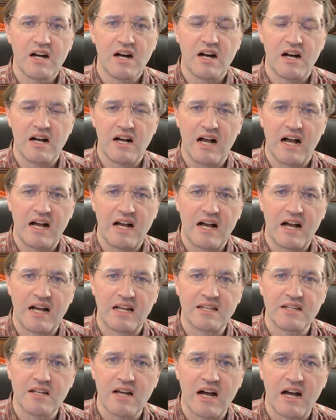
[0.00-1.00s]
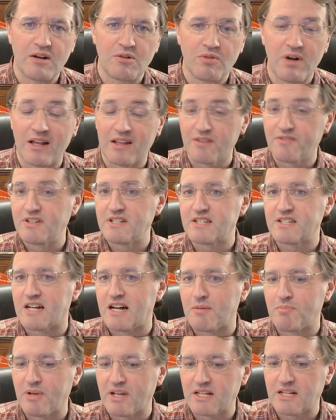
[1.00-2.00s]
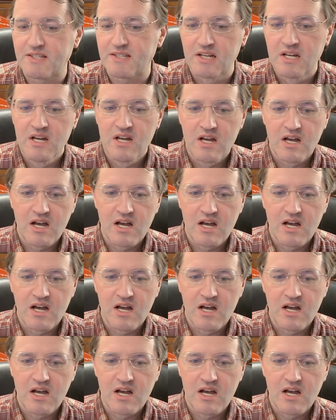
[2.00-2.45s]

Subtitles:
on relevant topics.